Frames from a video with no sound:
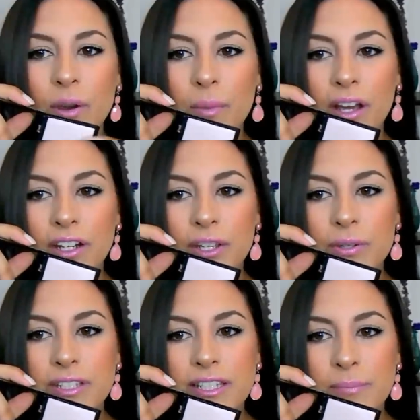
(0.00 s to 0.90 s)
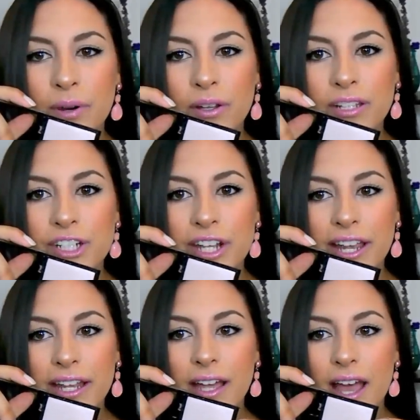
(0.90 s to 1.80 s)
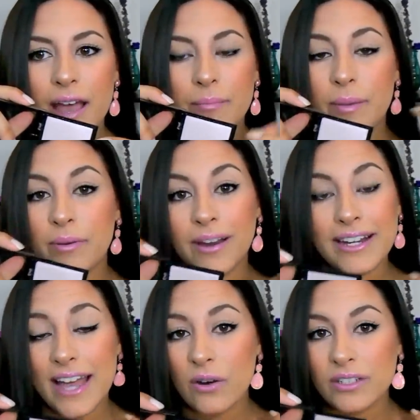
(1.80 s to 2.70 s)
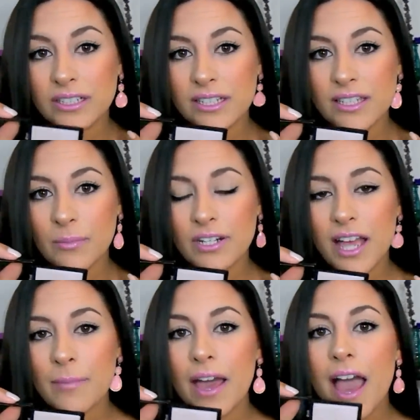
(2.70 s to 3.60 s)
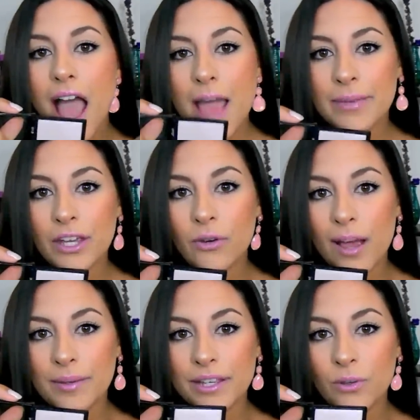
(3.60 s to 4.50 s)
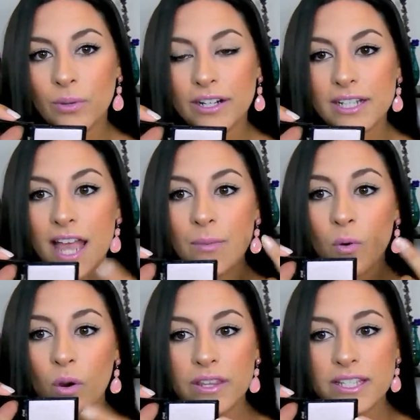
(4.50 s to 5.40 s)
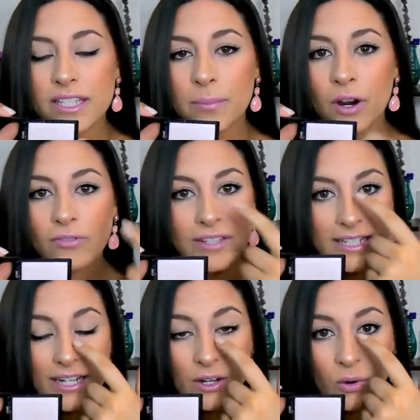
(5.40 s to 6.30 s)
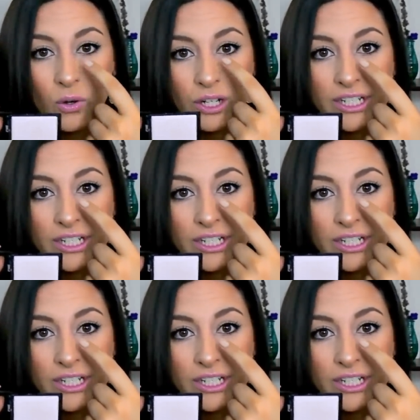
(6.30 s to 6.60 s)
though I'm not going to use this pearly shade uh, maybe right now because it's summertime, I may grab it in the wintertime, or this is the perfect inner corner